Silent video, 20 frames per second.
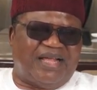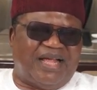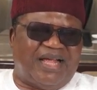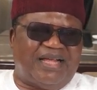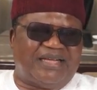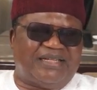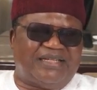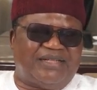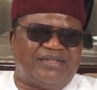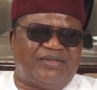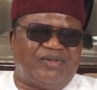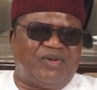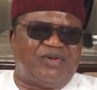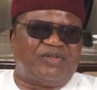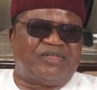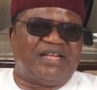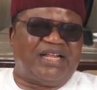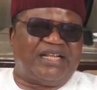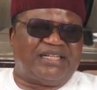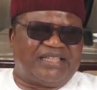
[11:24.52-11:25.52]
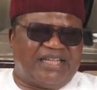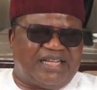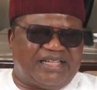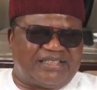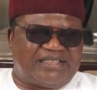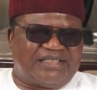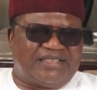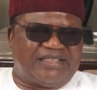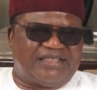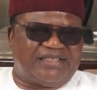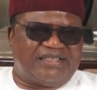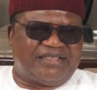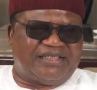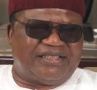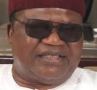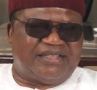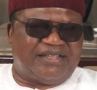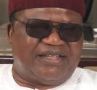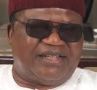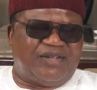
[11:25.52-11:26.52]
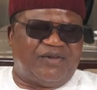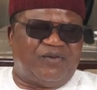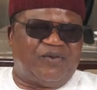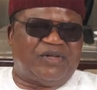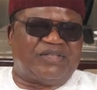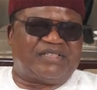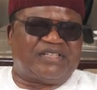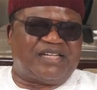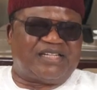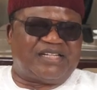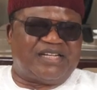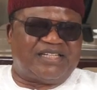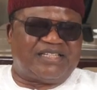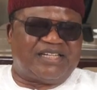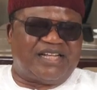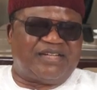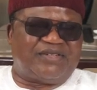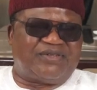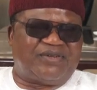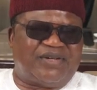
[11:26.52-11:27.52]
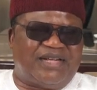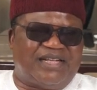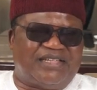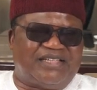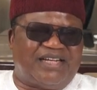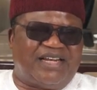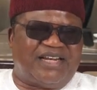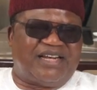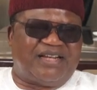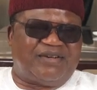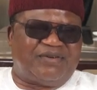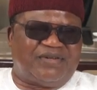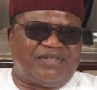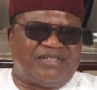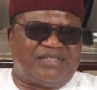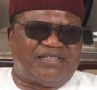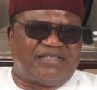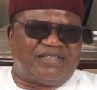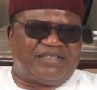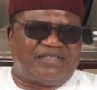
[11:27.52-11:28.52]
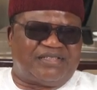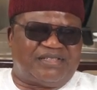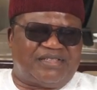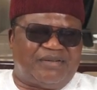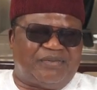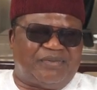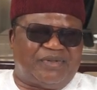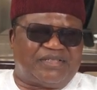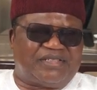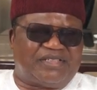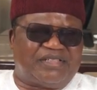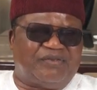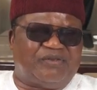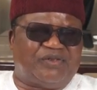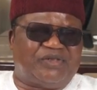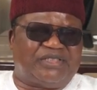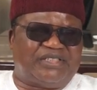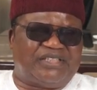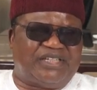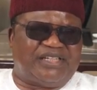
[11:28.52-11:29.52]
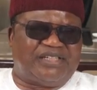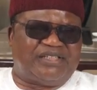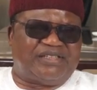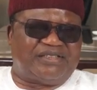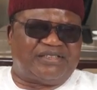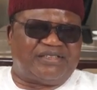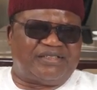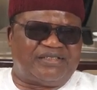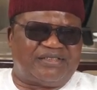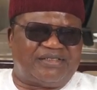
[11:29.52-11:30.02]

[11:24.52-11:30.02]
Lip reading: And those letters were translated into Nigerian languages, about 17.